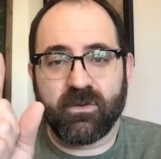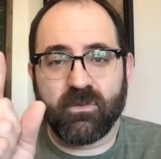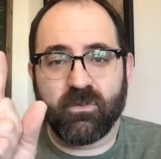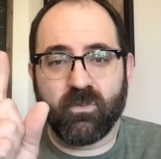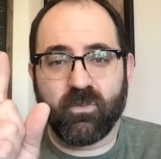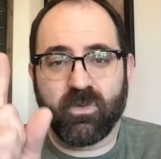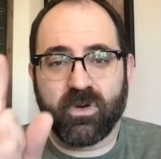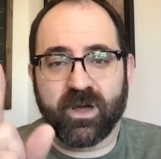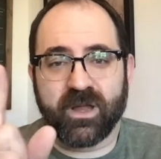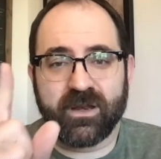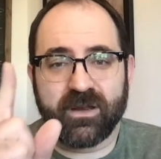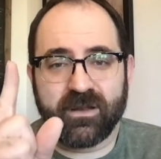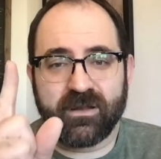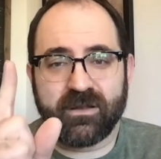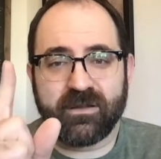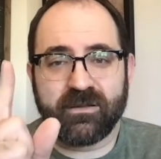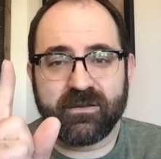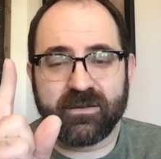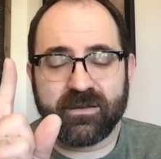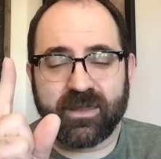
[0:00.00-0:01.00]

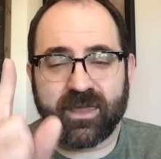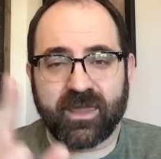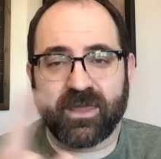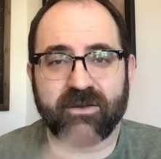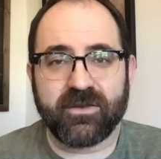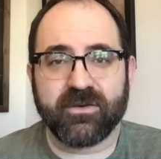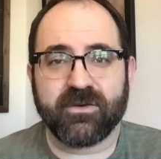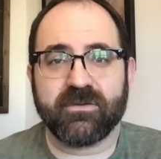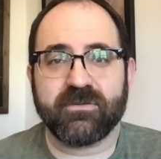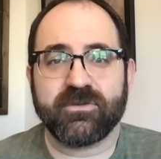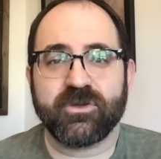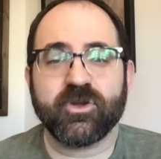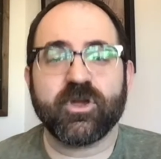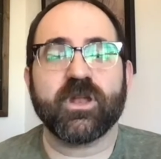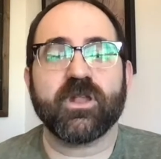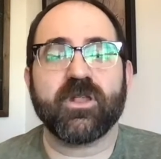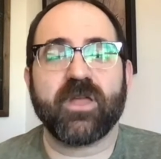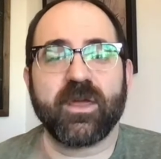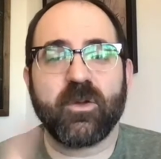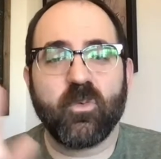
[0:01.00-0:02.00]
One candle, you
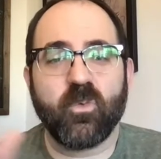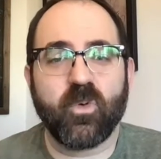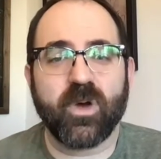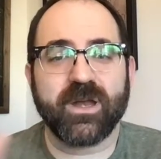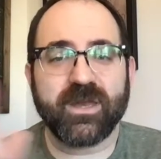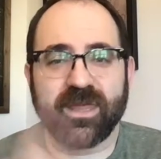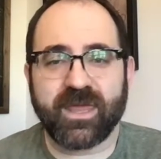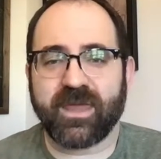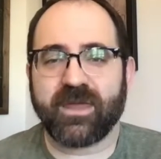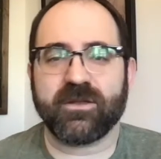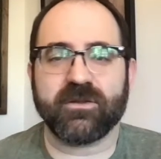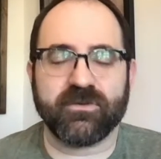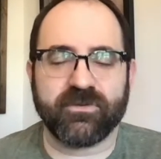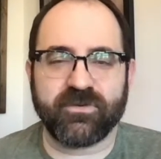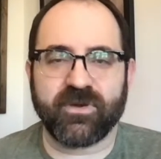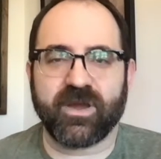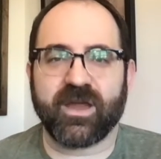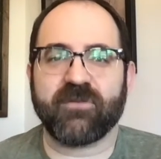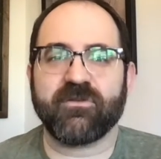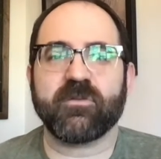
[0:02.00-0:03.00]
can light one candle
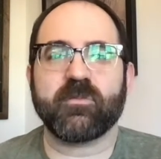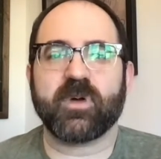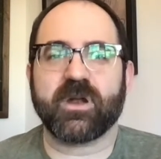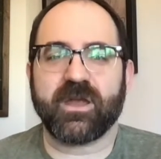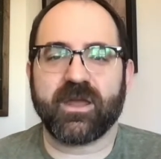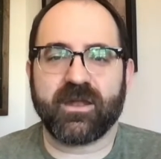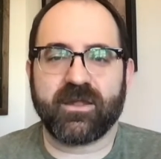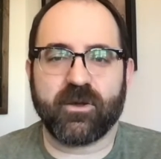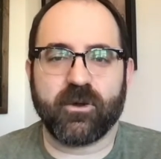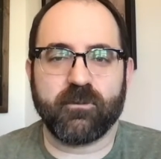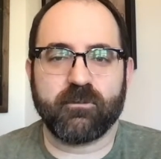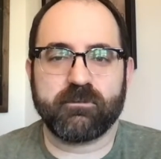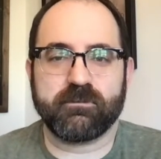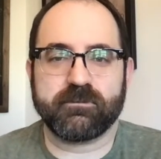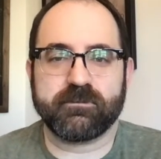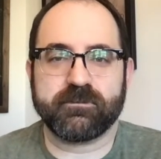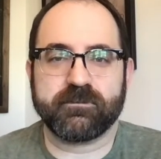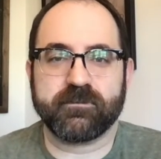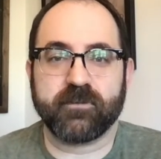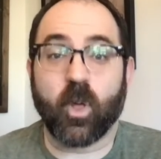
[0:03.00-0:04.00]
for everybody at home.
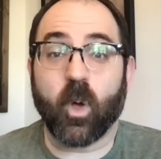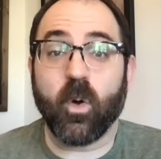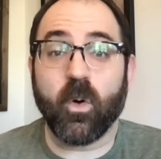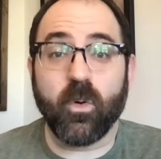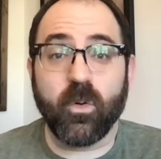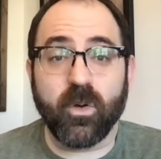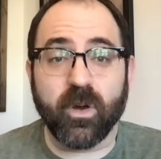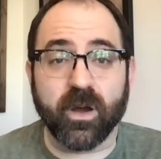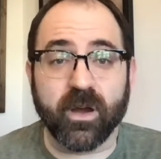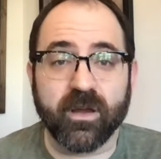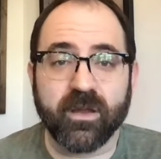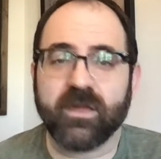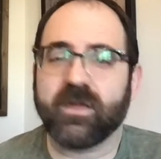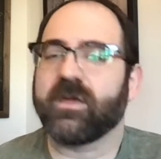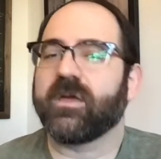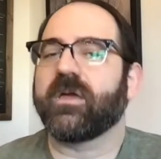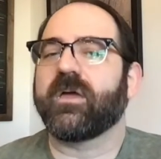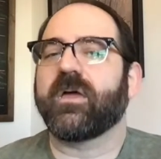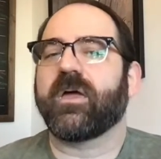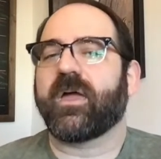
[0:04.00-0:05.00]
Or
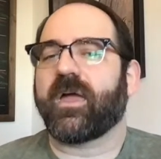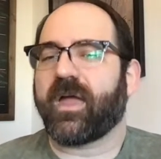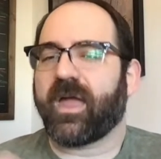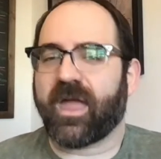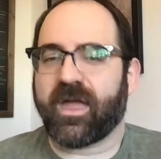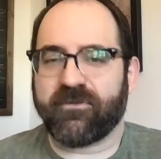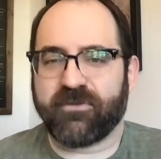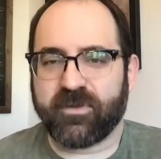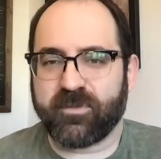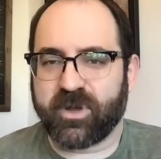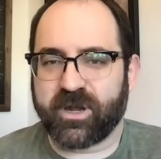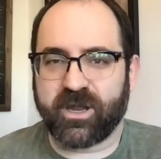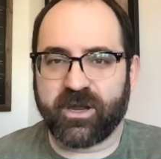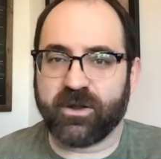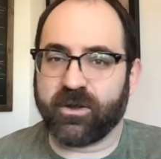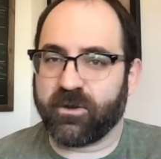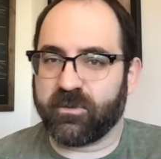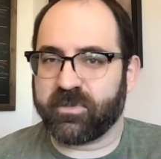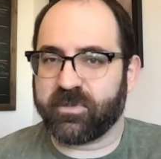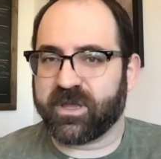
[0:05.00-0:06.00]
everybody
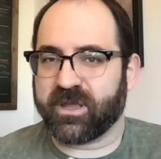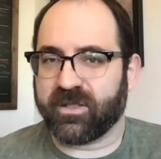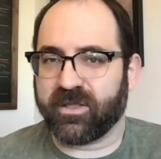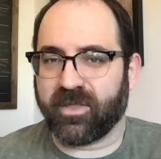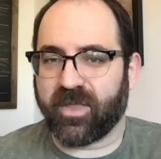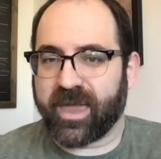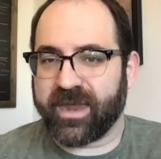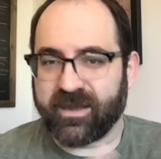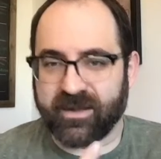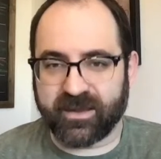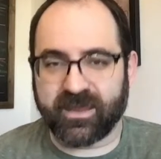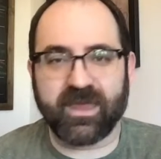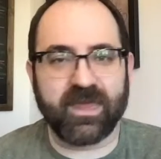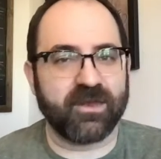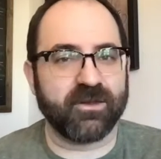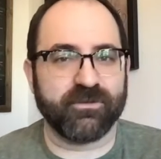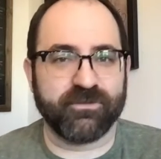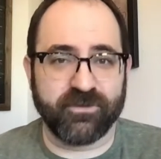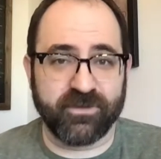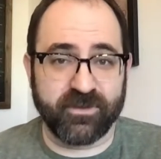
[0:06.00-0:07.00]
at home can light a
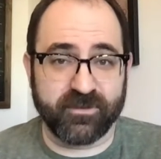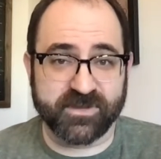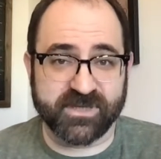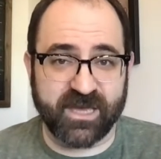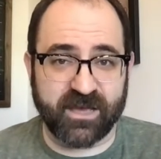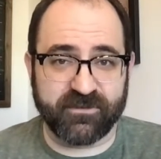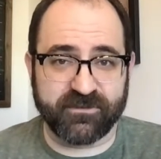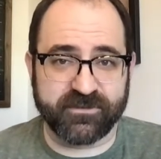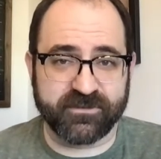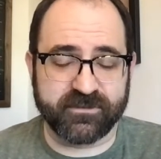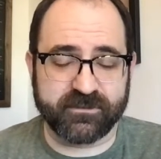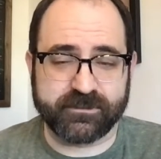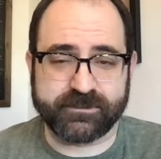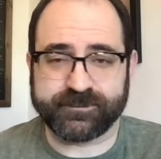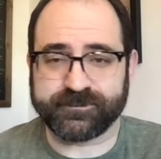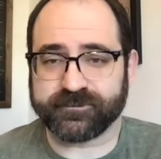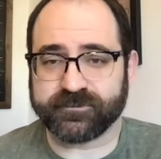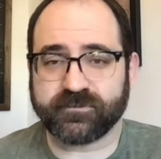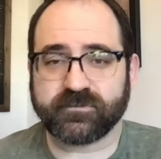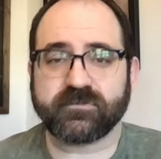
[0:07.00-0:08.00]
candle for themselves.
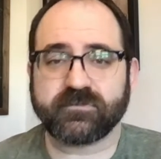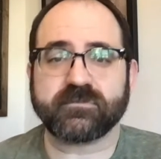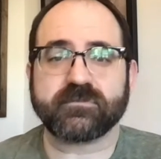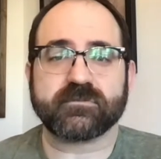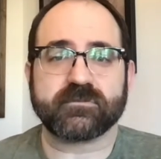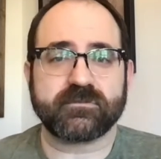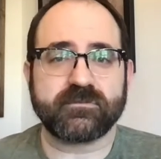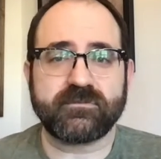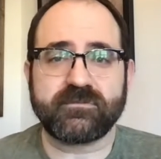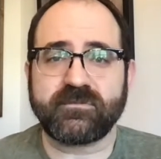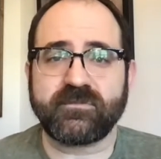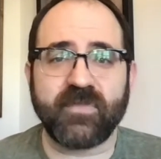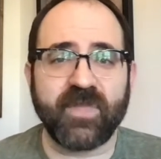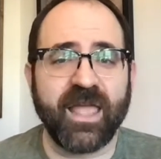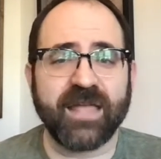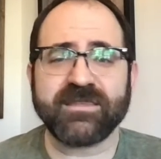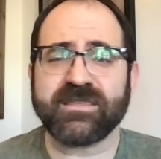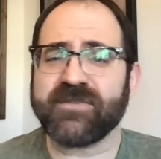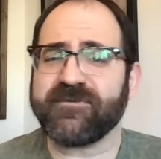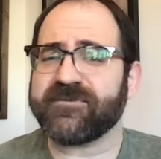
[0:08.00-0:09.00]

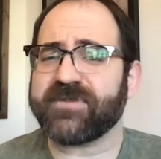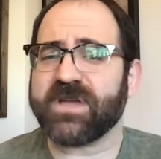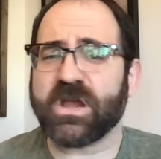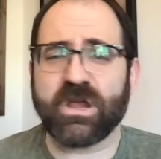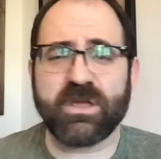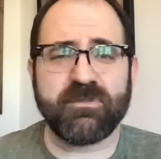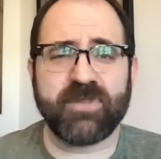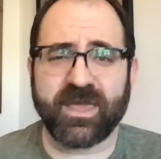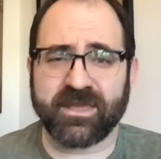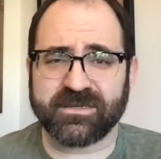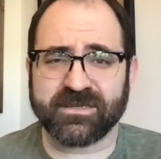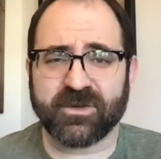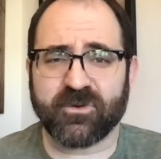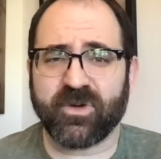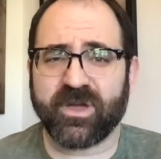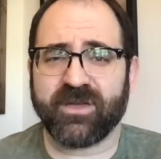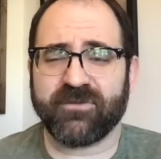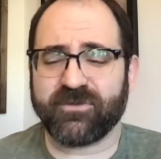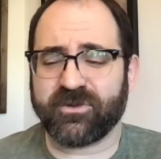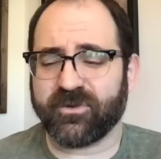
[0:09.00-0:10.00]
That's a very basic
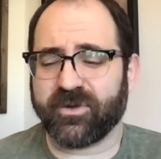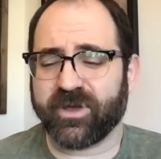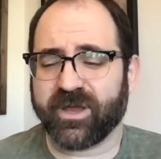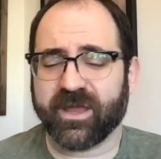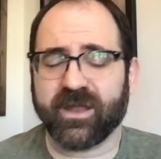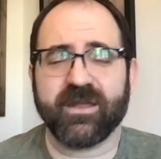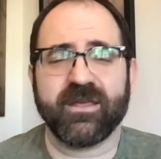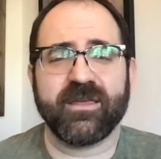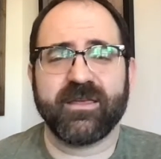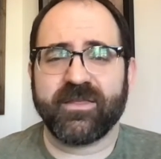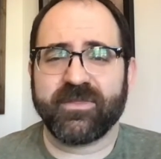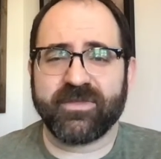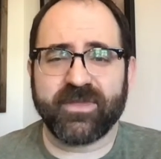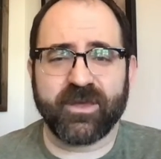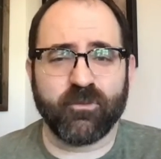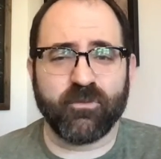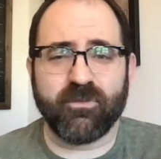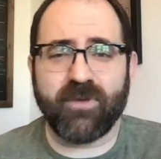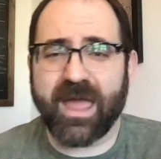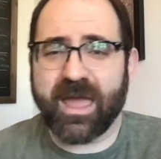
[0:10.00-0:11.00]
way of doing it.
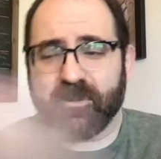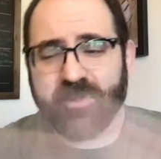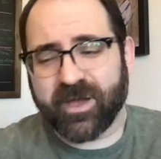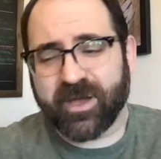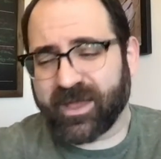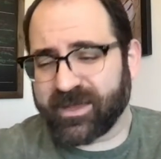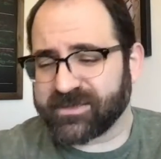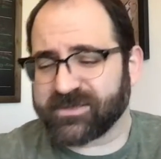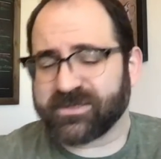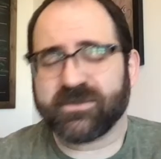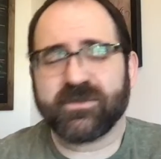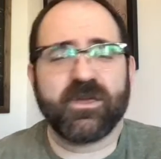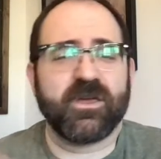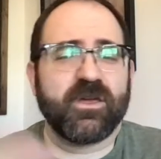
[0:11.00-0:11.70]
The rabbis